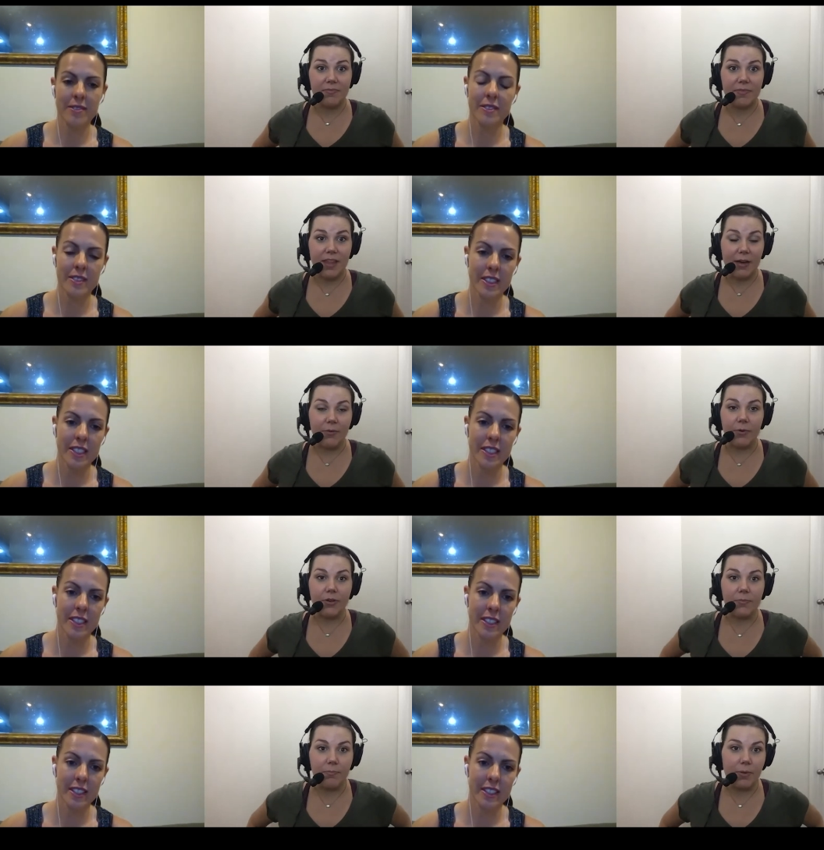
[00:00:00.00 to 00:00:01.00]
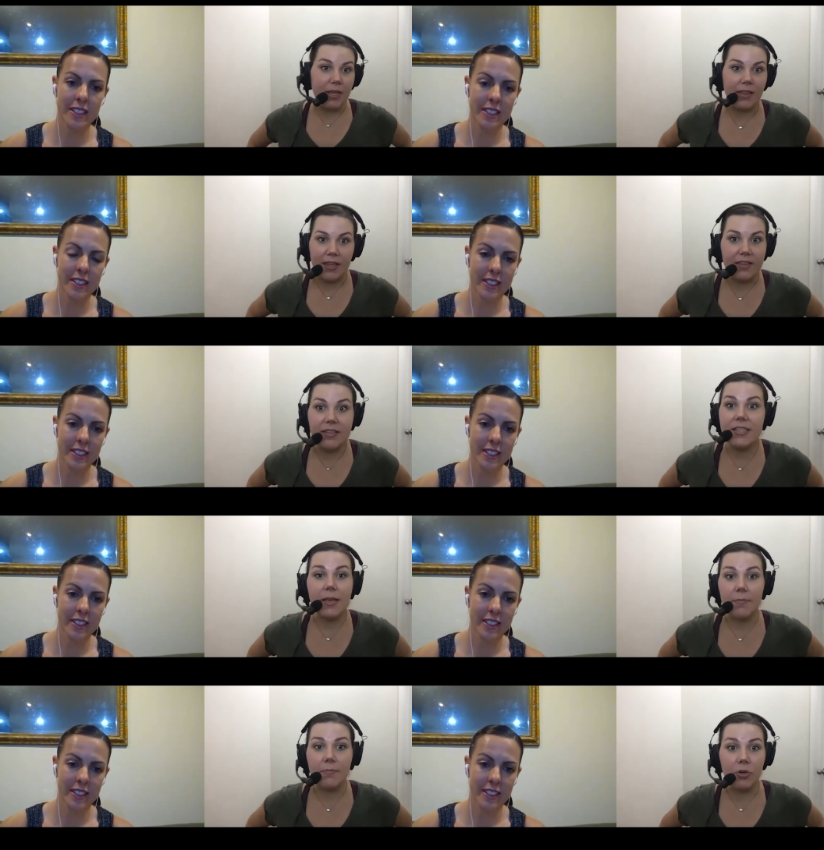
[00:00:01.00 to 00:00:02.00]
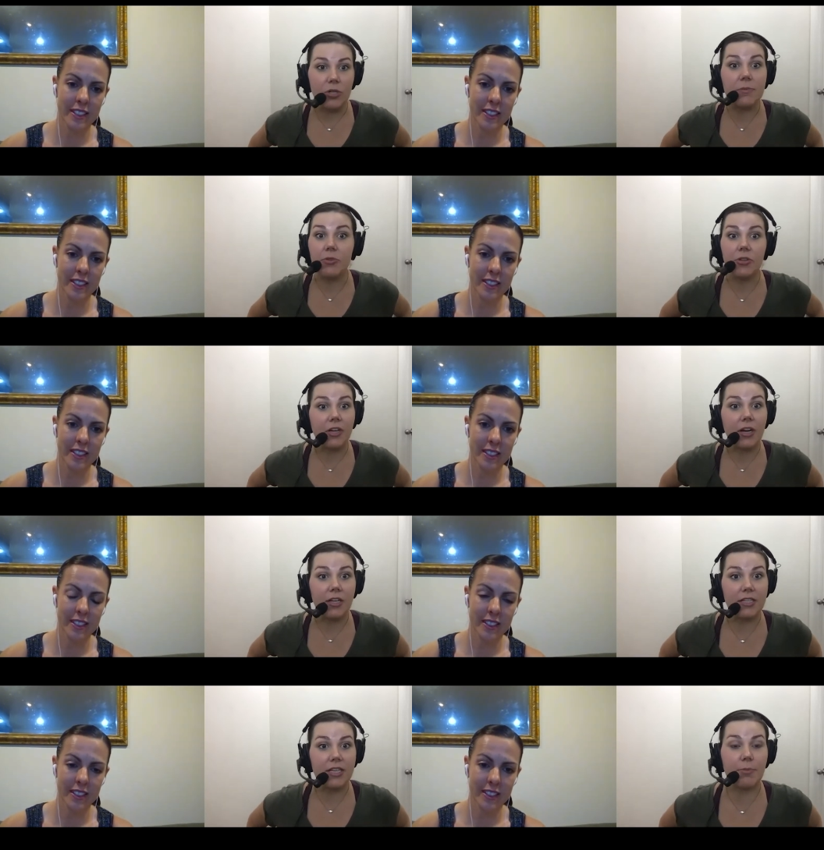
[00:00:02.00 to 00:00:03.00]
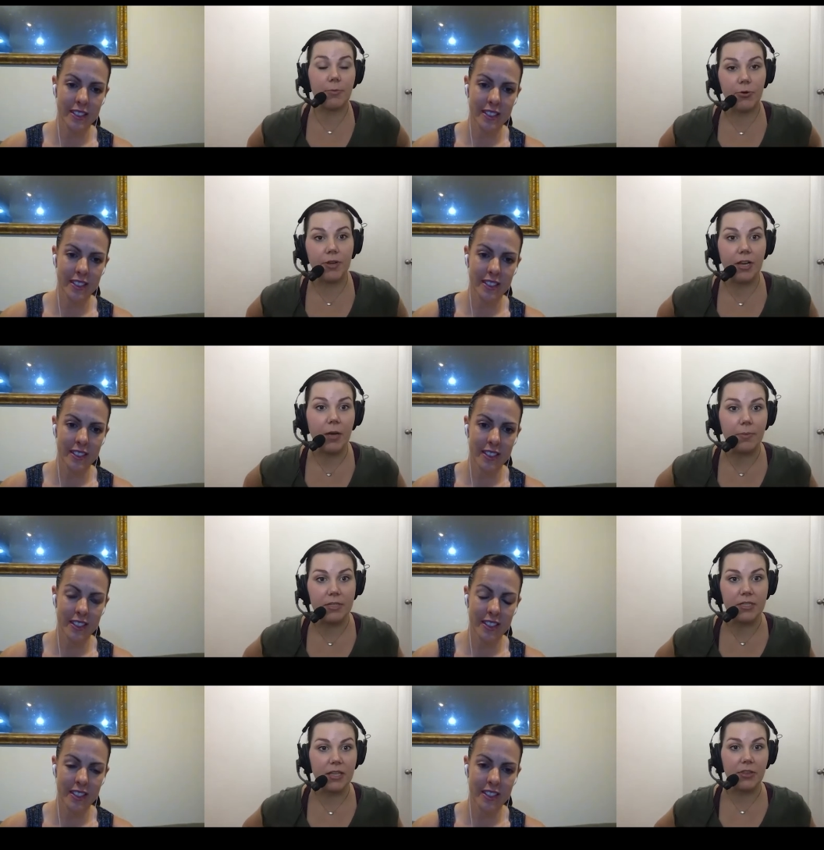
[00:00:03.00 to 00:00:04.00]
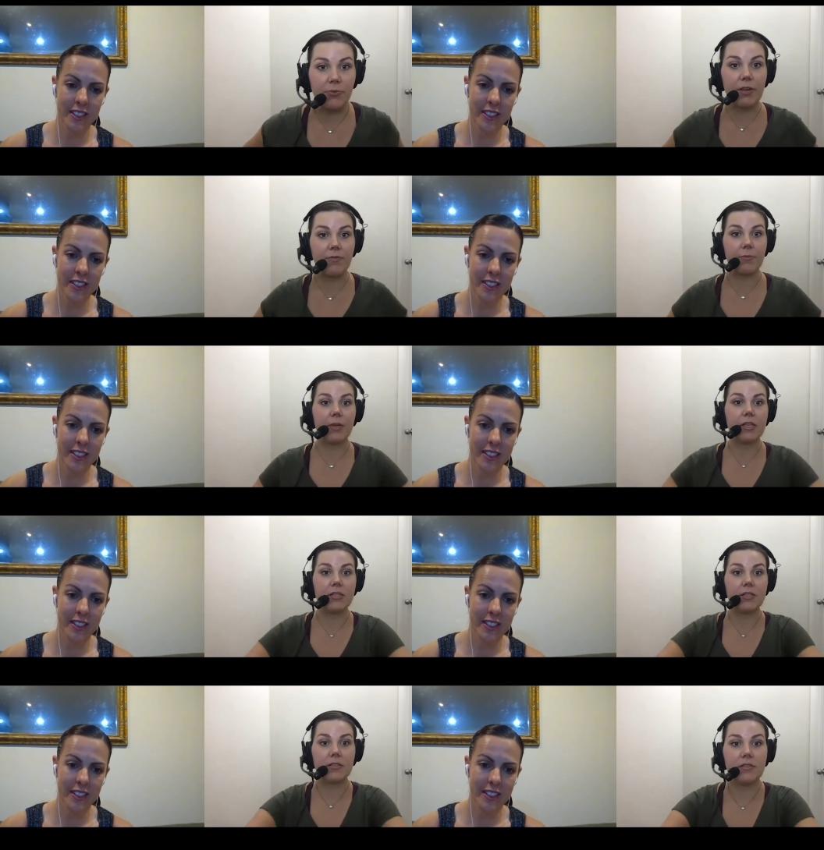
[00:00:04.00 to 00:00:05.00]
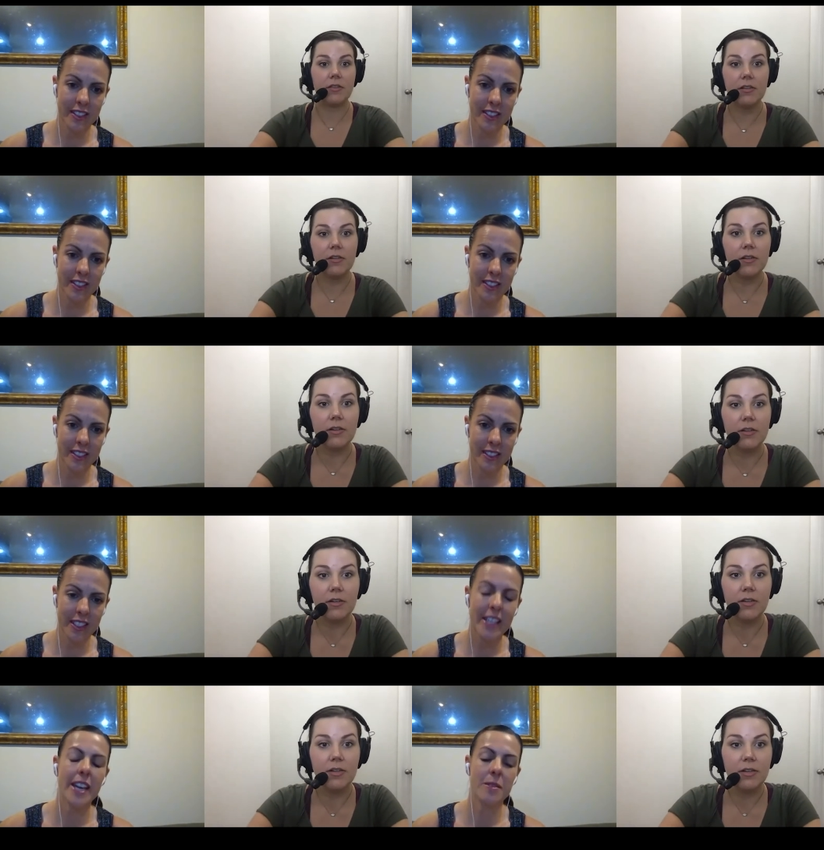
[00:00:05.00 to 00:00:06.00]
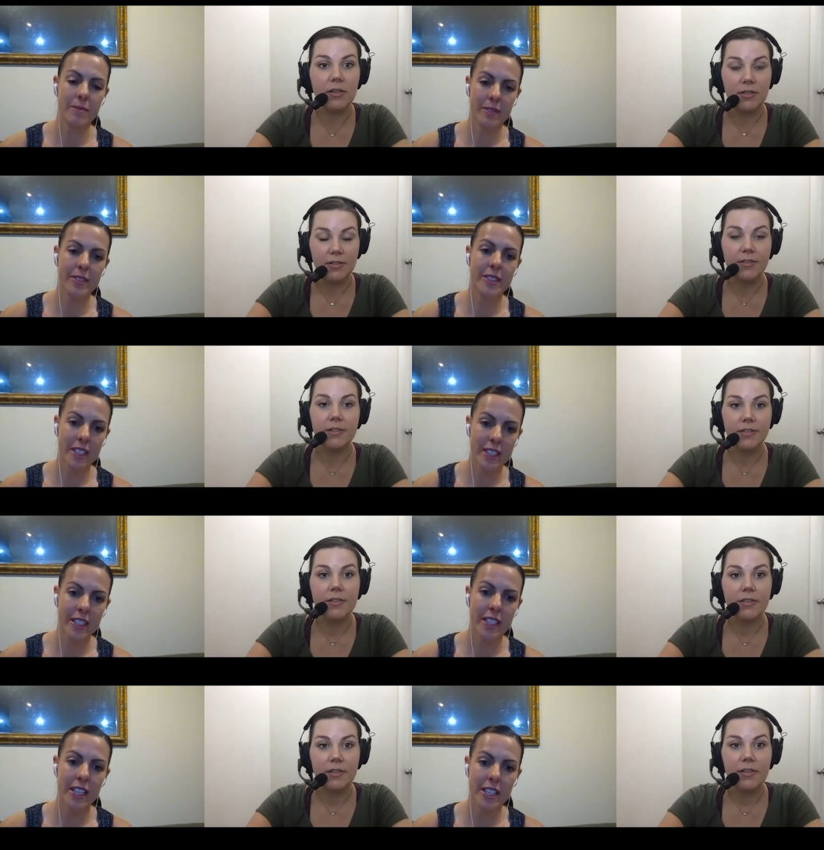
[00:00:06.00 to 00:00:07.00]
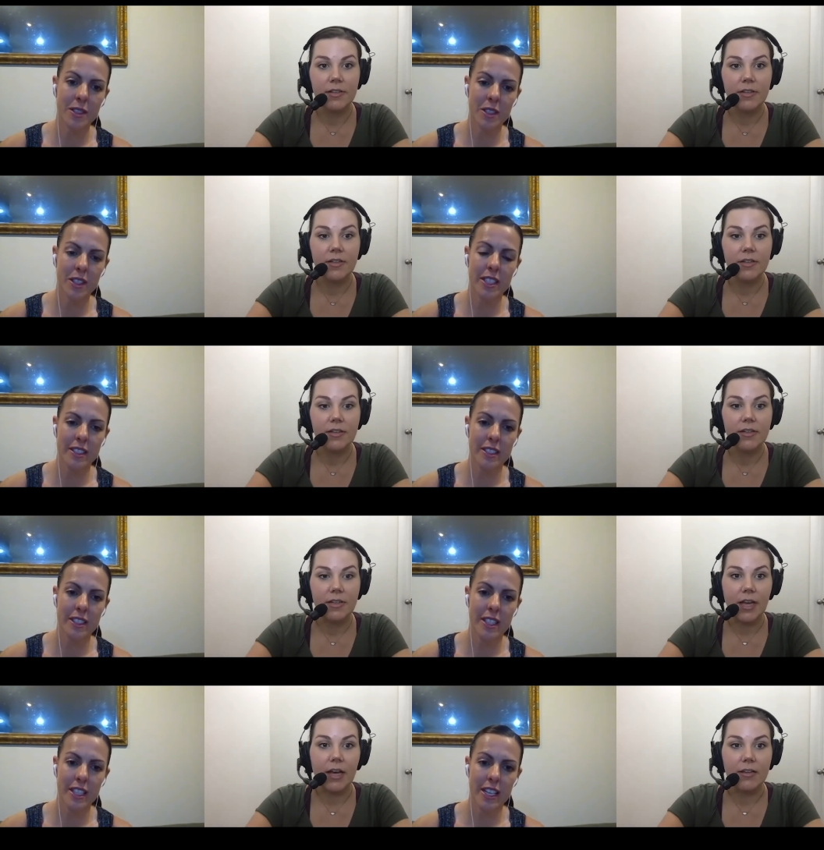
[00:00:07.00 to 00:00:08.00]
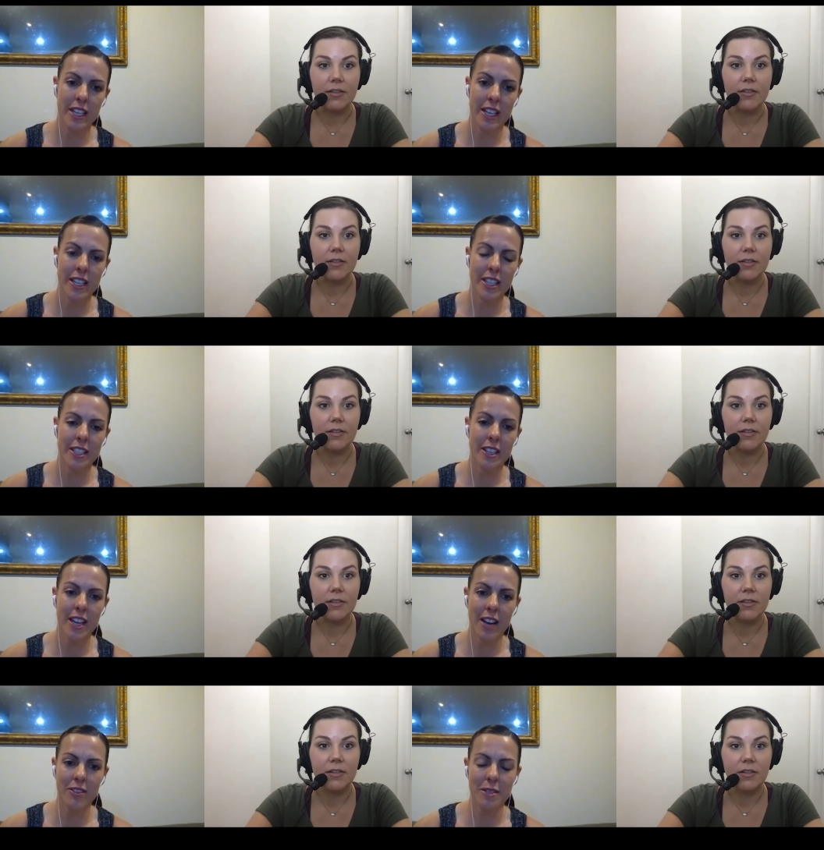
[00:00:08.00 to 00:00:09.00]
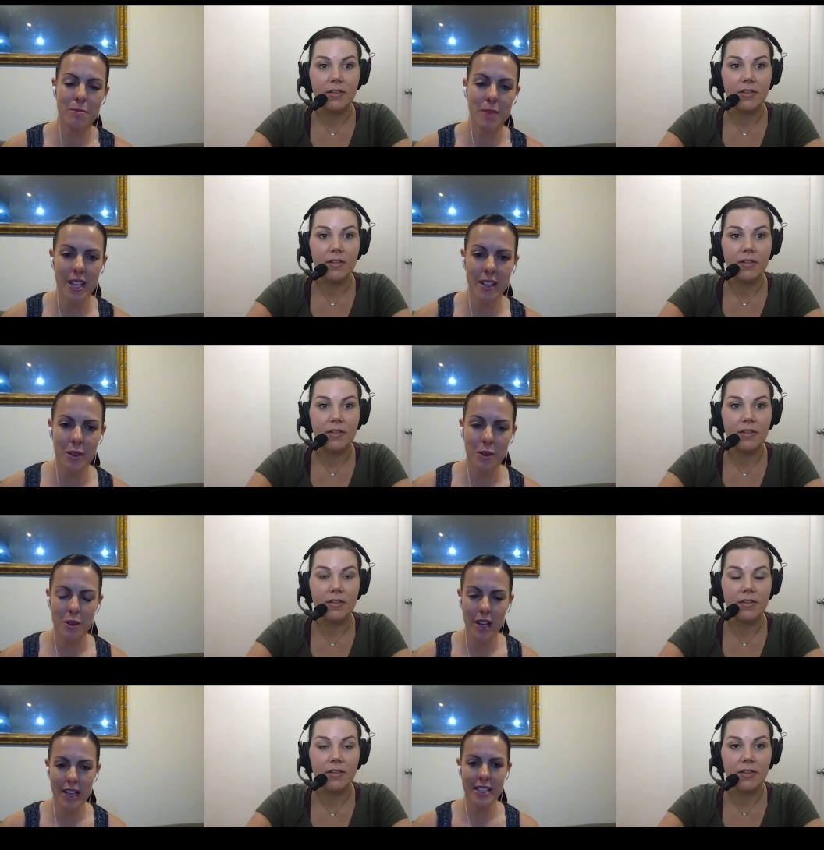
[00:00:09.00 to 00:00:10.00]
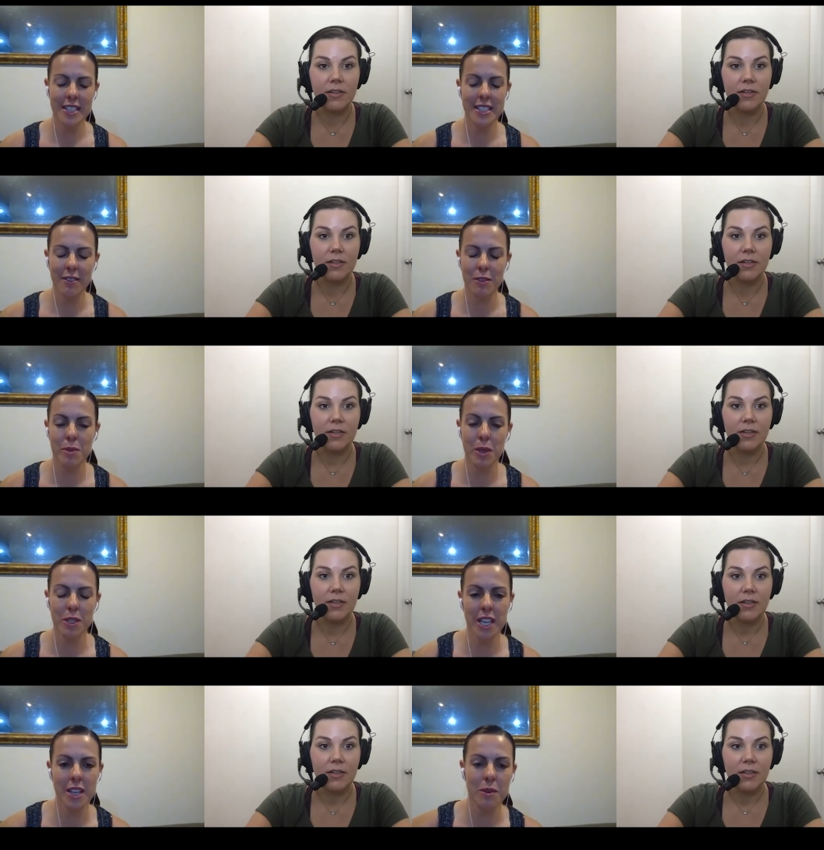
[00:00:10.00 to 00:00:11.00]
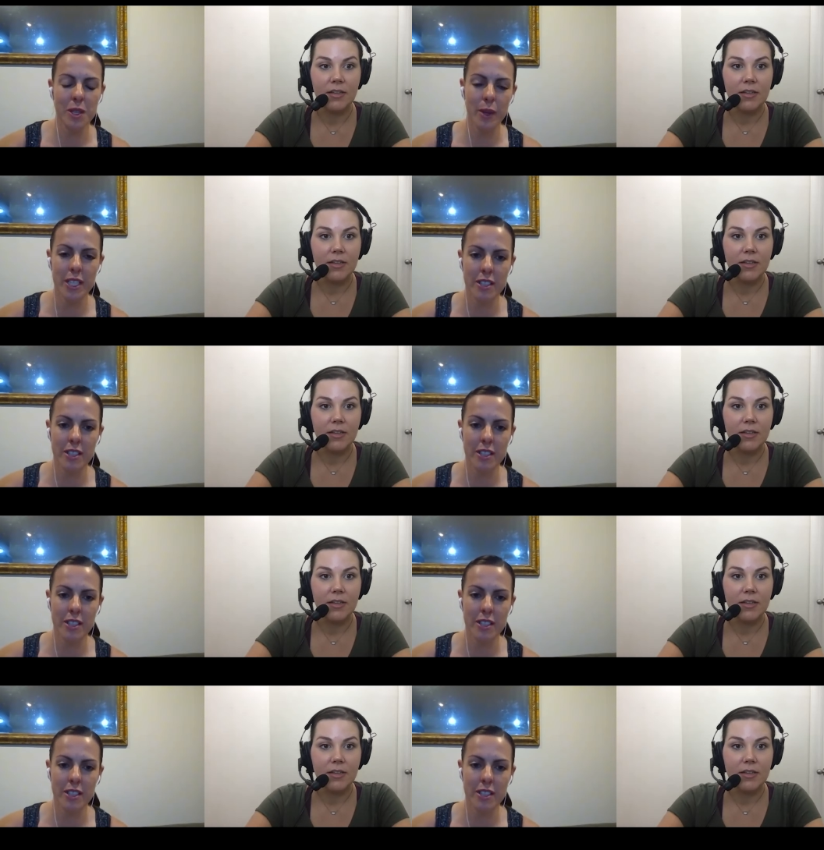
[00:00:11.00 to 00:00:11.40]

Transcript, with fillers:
Speaker 1: that would be like the same or similar content but broken up into like three different pieces
Speaker 2: yeah yeah that's good yeah and then you don't have to be all uh, it doesn't have to be all together when you actually